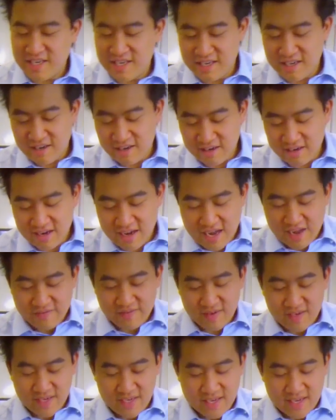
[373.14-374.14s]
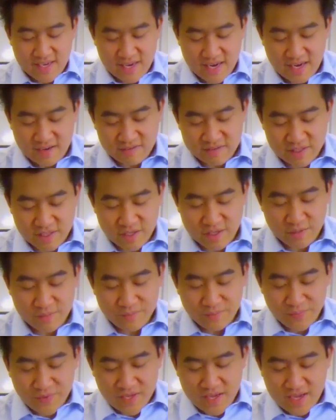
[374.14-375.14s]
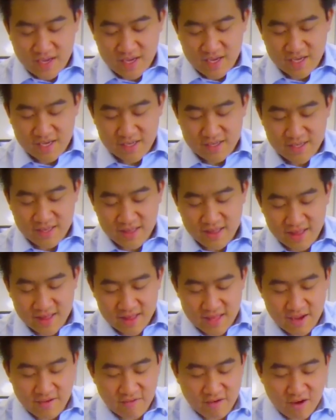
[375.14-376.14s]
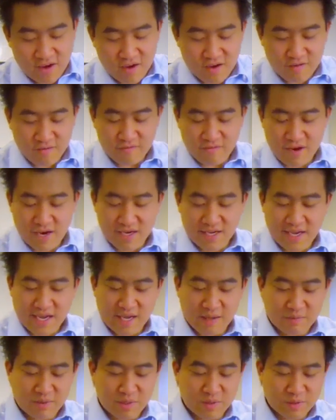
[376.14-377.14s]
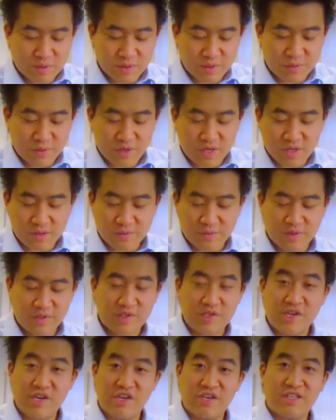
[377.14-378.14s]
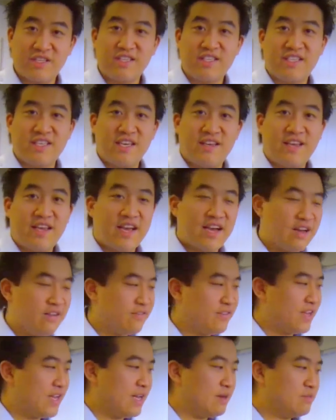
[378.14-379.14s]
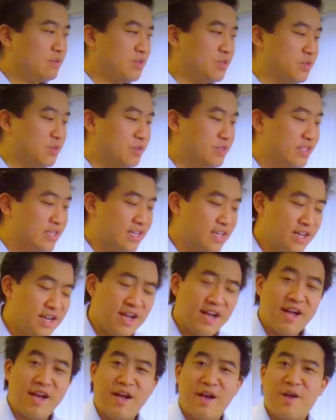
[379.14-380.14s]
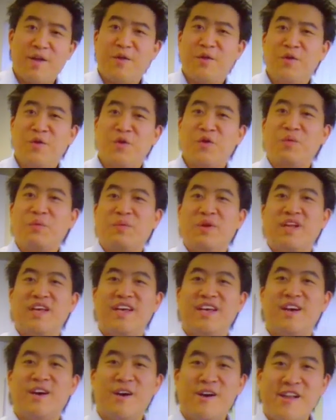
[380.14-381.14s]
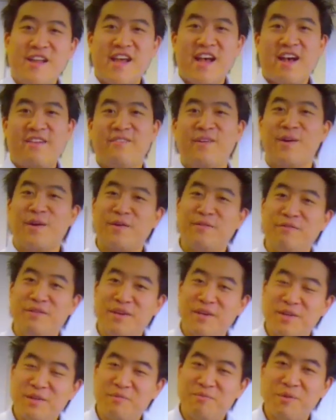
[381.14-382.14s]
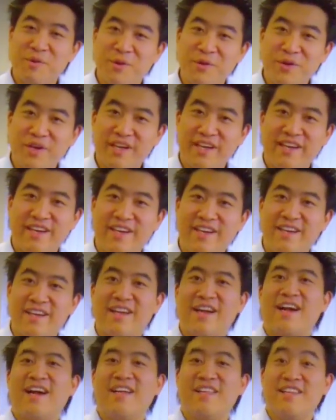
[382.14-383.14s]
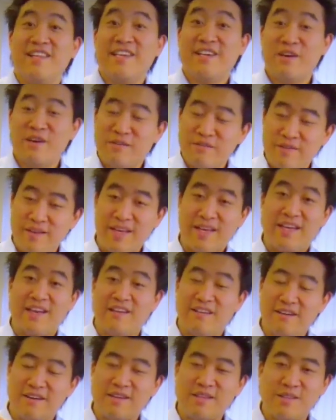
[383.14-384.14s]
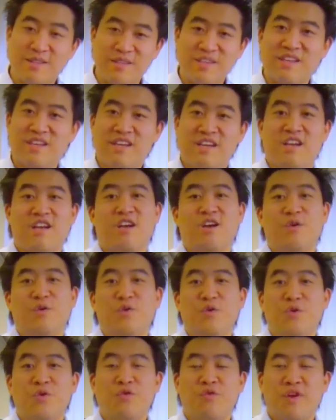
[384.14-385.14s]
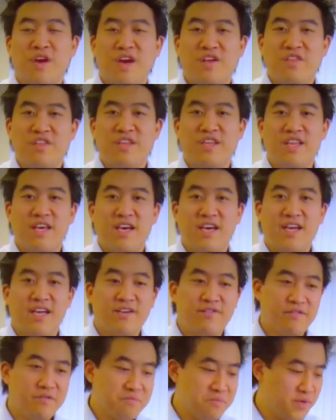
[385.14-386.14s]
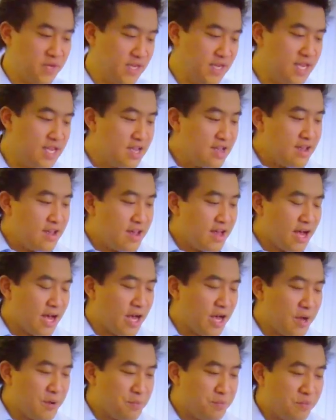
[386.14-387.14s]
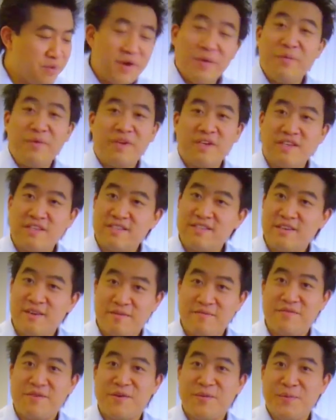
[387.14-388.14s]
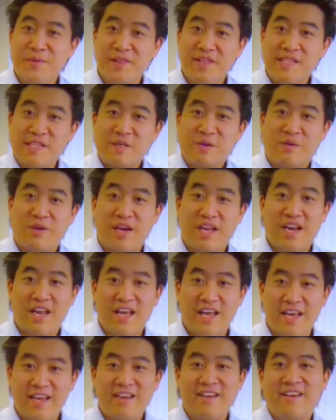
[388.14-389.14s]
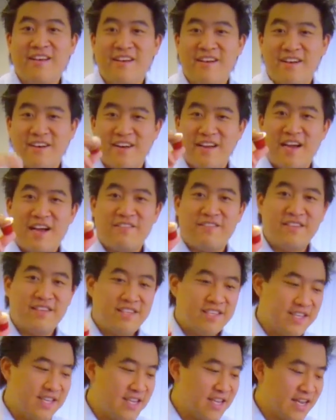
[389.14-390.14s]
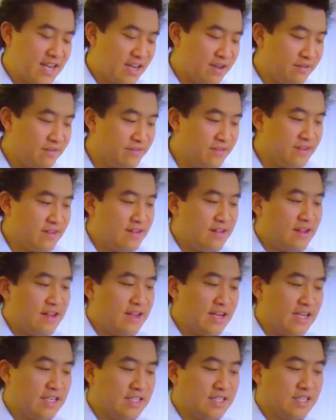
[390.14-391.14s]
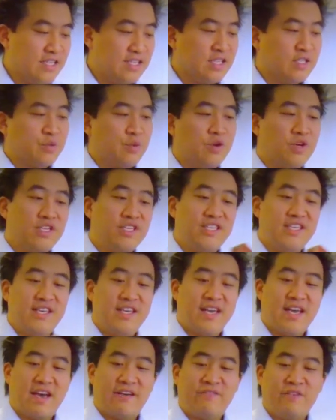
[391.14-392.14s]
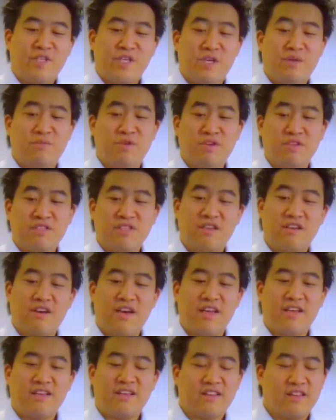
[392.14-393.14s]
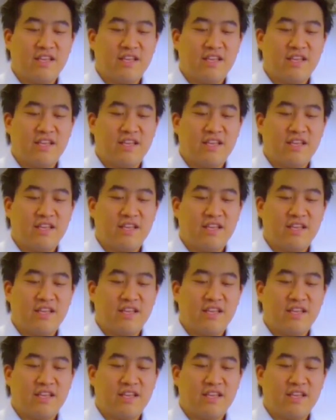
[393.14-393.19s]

I'm going to have a decaf. So there are red capsules as well, which are decaf capsules. Normally I'd have coffee in the morning, and the coffee lasts all throughout the day for me. But because I'm filming this quite late, I'm going to have a decaf. So this is what a decaf tube looks like.